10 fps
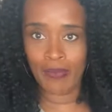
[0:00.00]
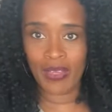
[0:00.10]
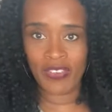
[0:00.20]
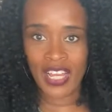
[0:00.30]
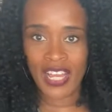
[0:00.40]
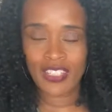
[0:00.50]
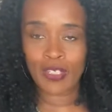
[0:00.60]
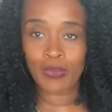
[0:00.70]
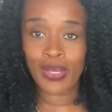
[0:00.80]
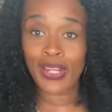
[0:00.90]
make
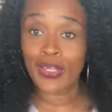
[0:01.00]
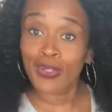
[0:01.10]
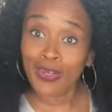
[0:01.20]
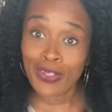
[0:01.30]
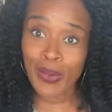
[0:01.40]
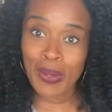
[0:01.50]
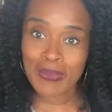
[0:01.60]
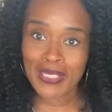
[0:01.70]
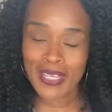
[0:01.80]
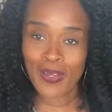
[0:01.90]
focaccia bread, and you all know I'm
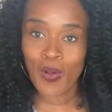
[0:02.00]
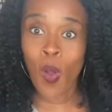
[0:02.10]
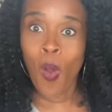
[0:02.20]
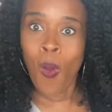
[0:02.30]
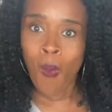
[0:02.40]
single.